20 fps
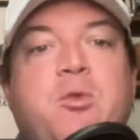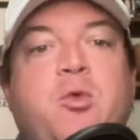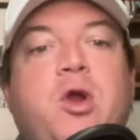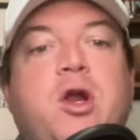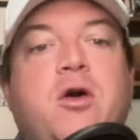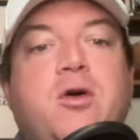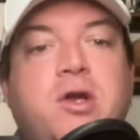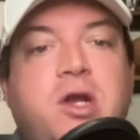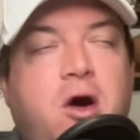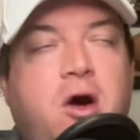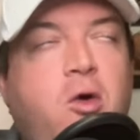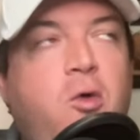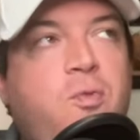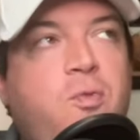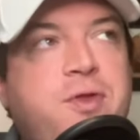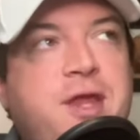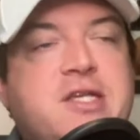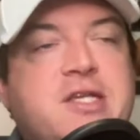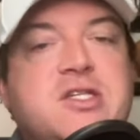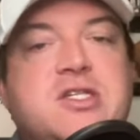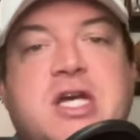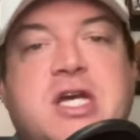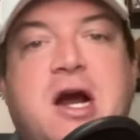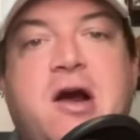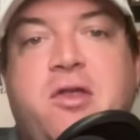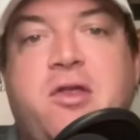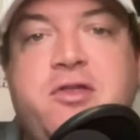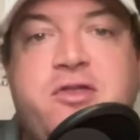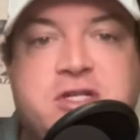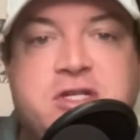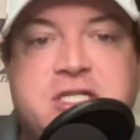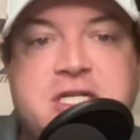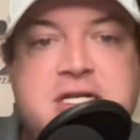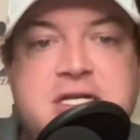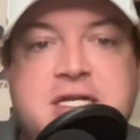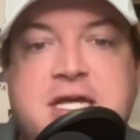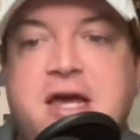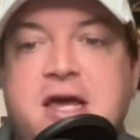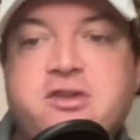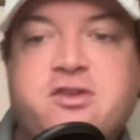We don't know necessarily the
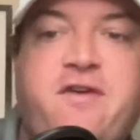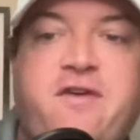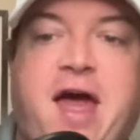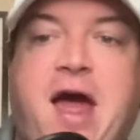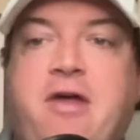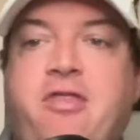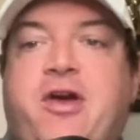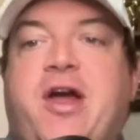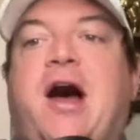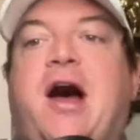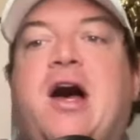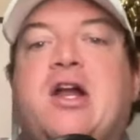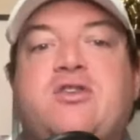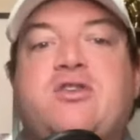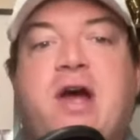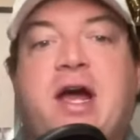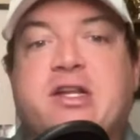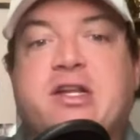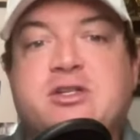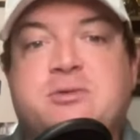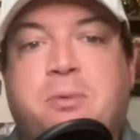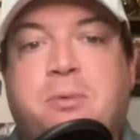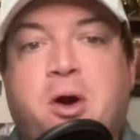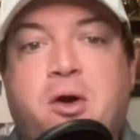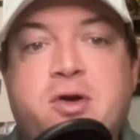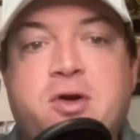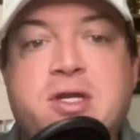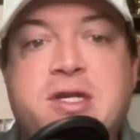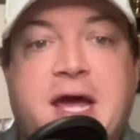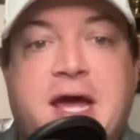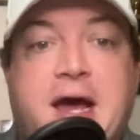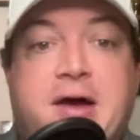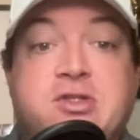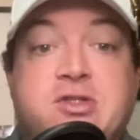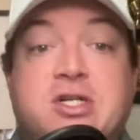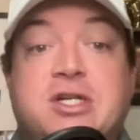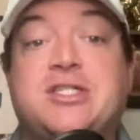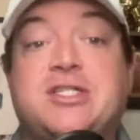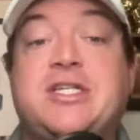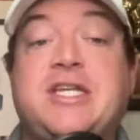details of how the contract is broken down
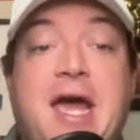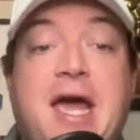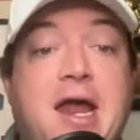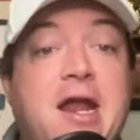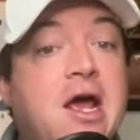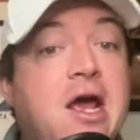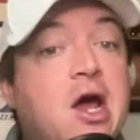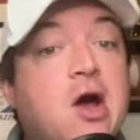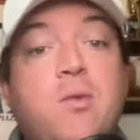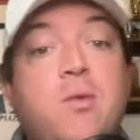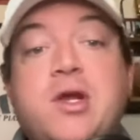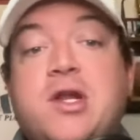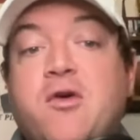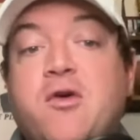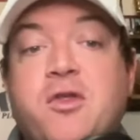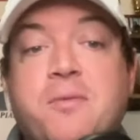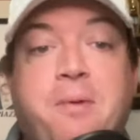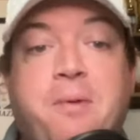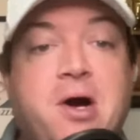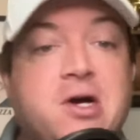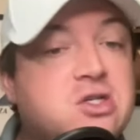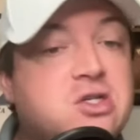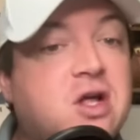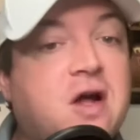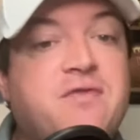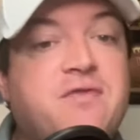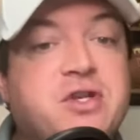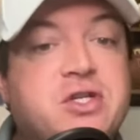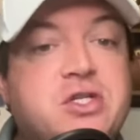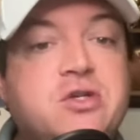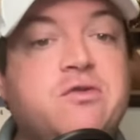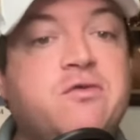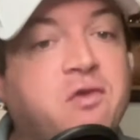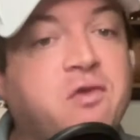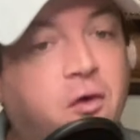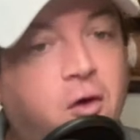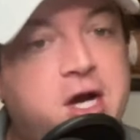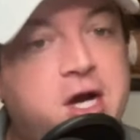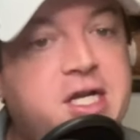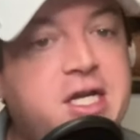just yet. We know the Bucs love to do
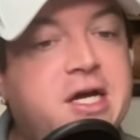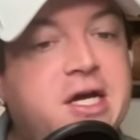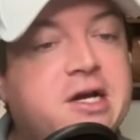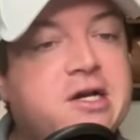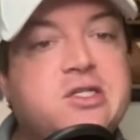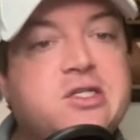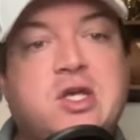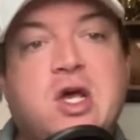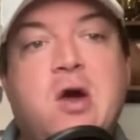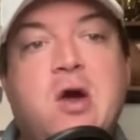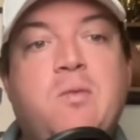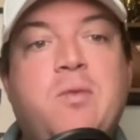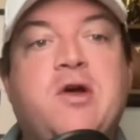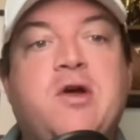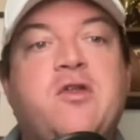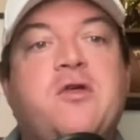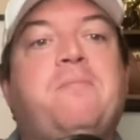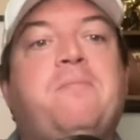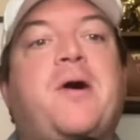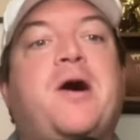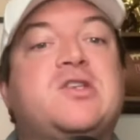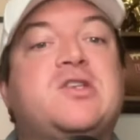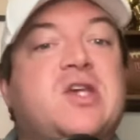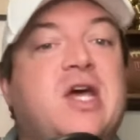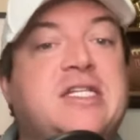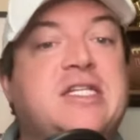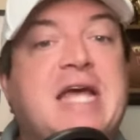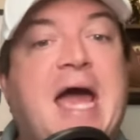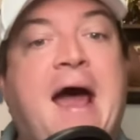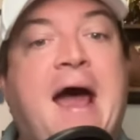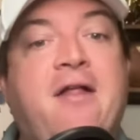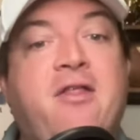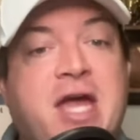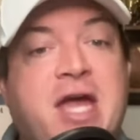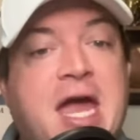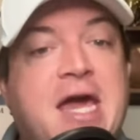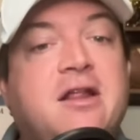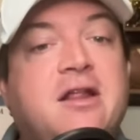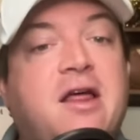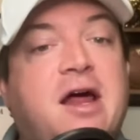void years. We know the Bucs like to
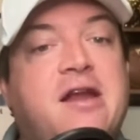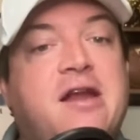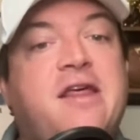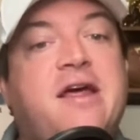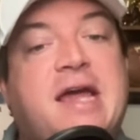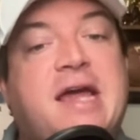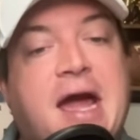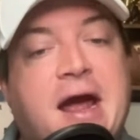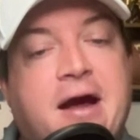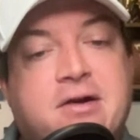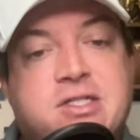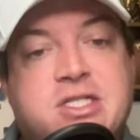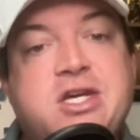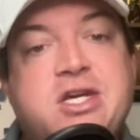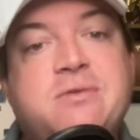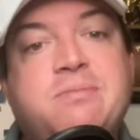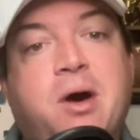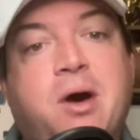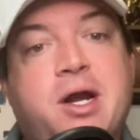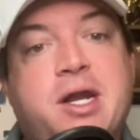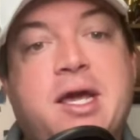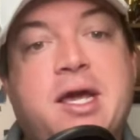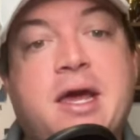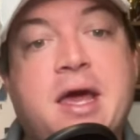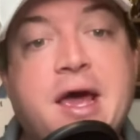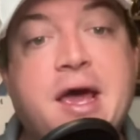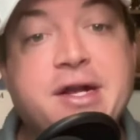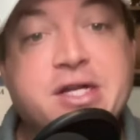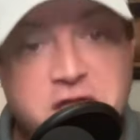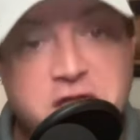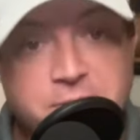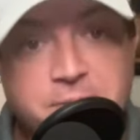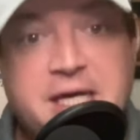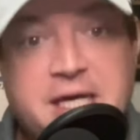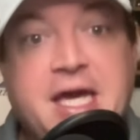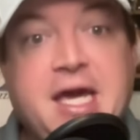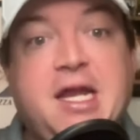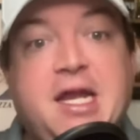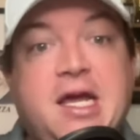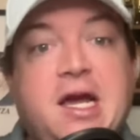allocate a lot of that guaranteed money to the
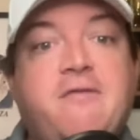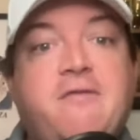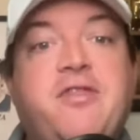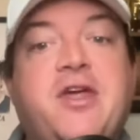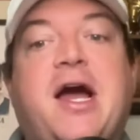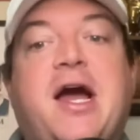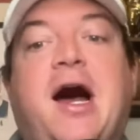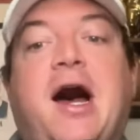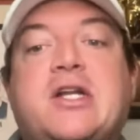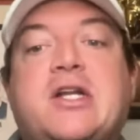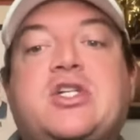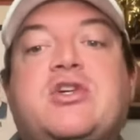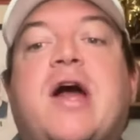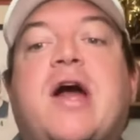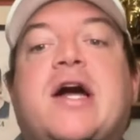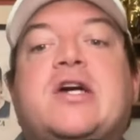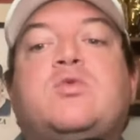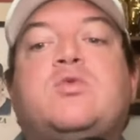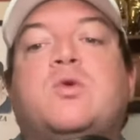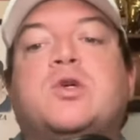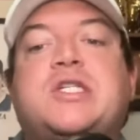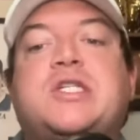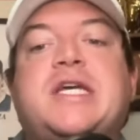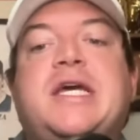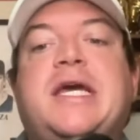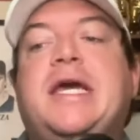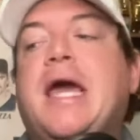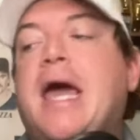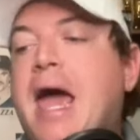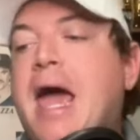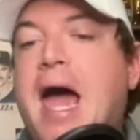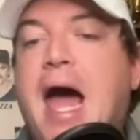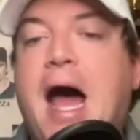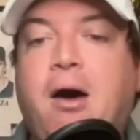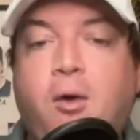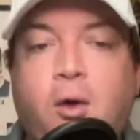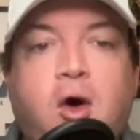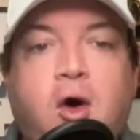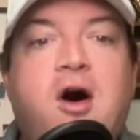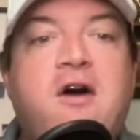beginning of the contracts. We'll see
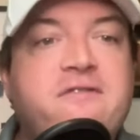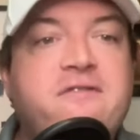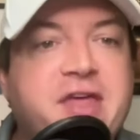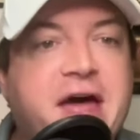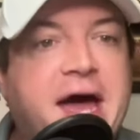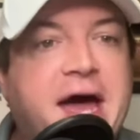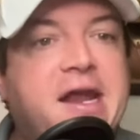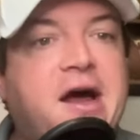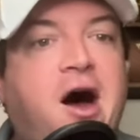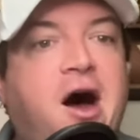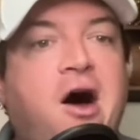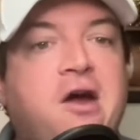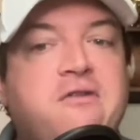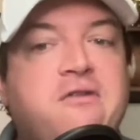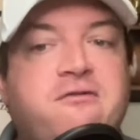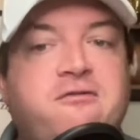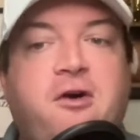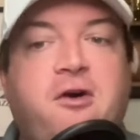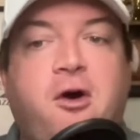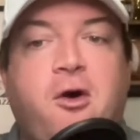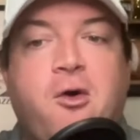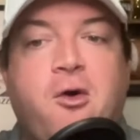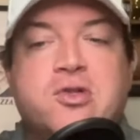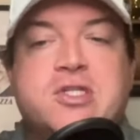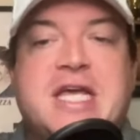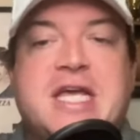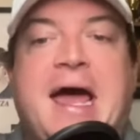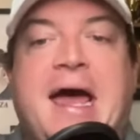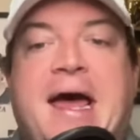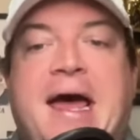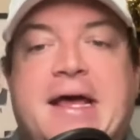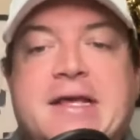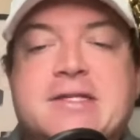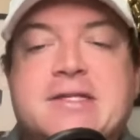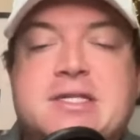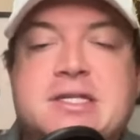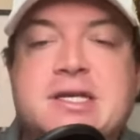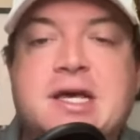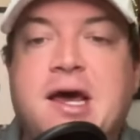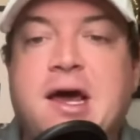how all of that unfolds
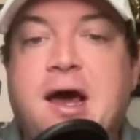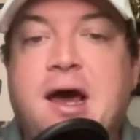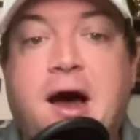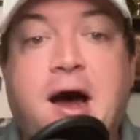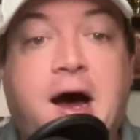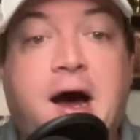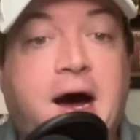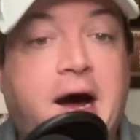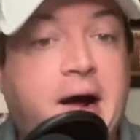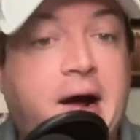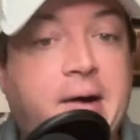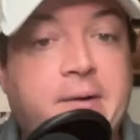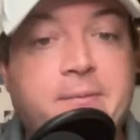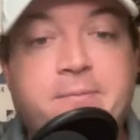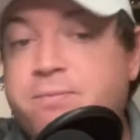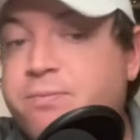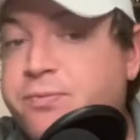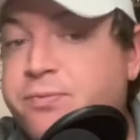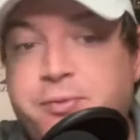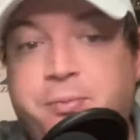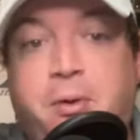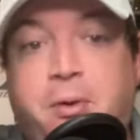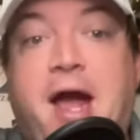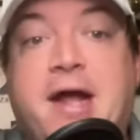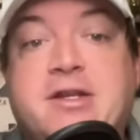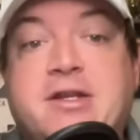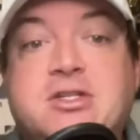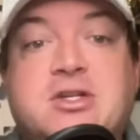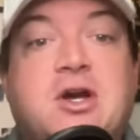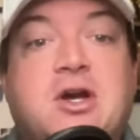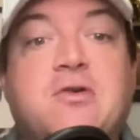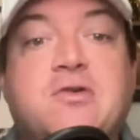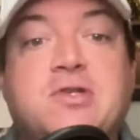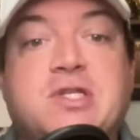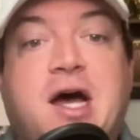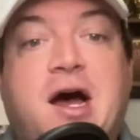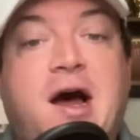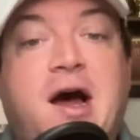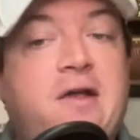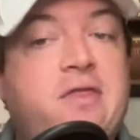as Uh, practice goes
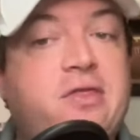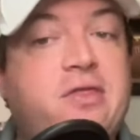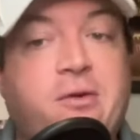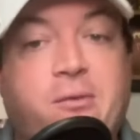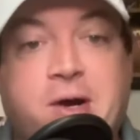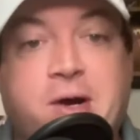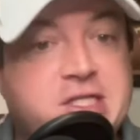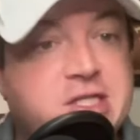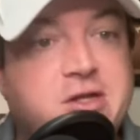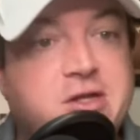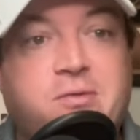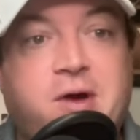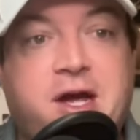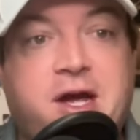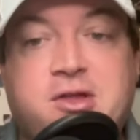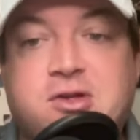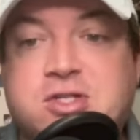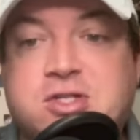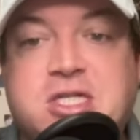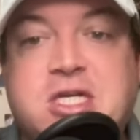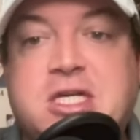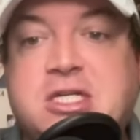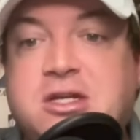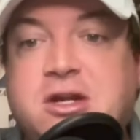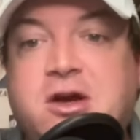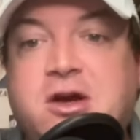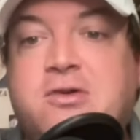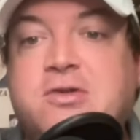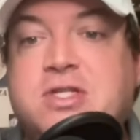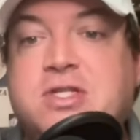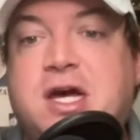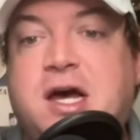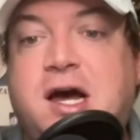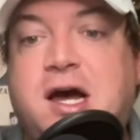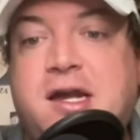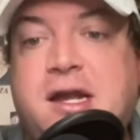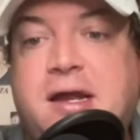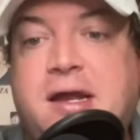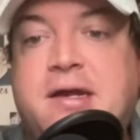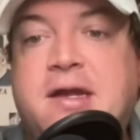on, the rest of the regular season goes
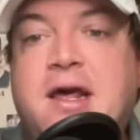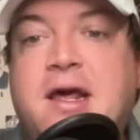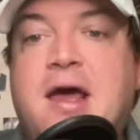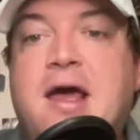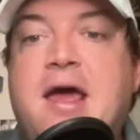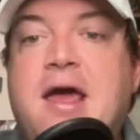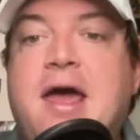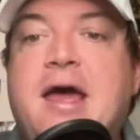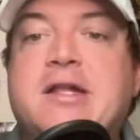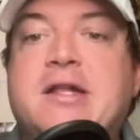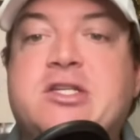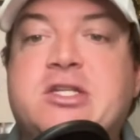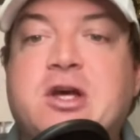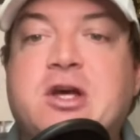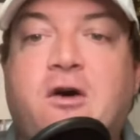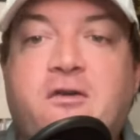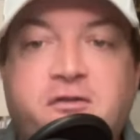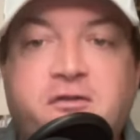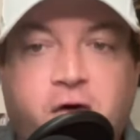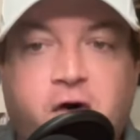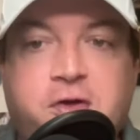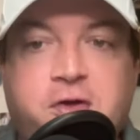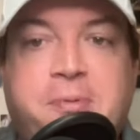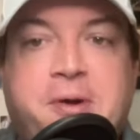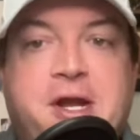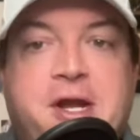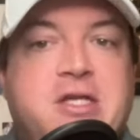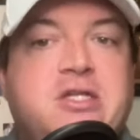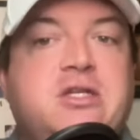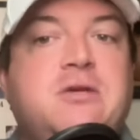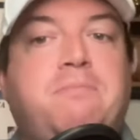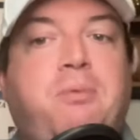on, and and so forth. But it is